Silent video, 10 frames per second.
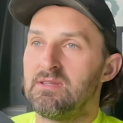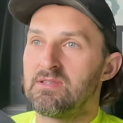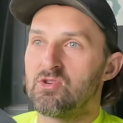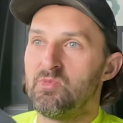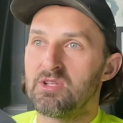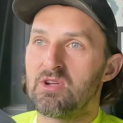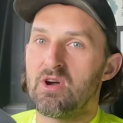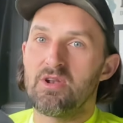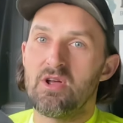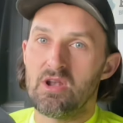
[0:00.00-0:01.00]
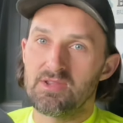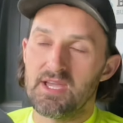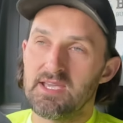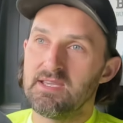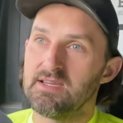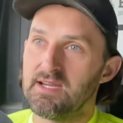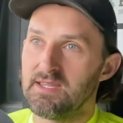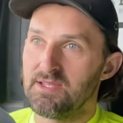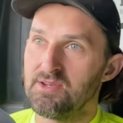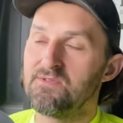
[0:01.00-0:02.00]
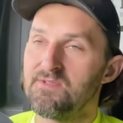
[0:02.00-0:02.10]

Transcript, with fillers: someone had gone on holiday and the new